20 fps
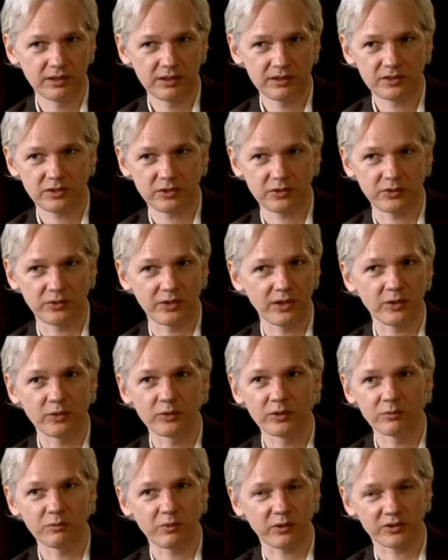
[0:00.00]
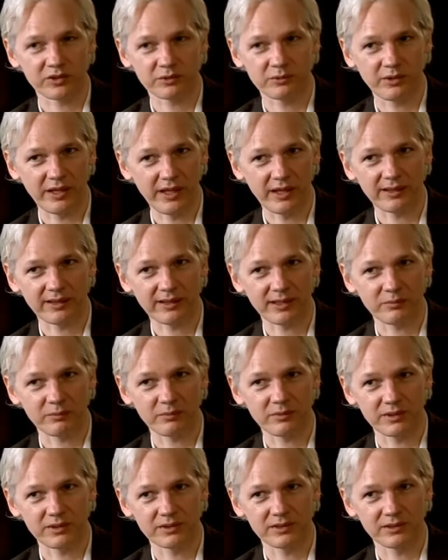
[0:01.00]
So the only possible
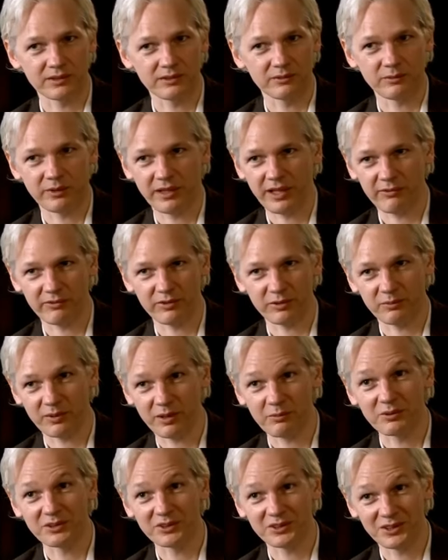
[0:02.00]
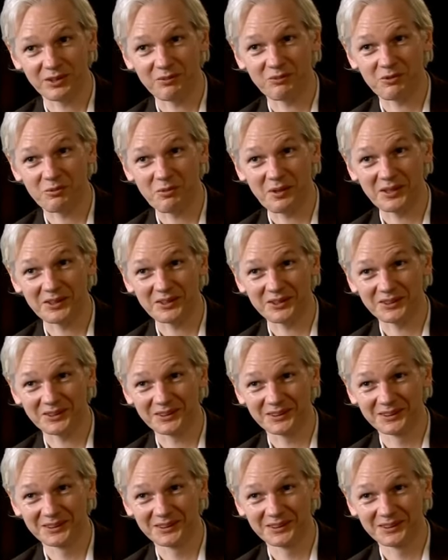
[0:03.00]
outcome is that we have to publish the information.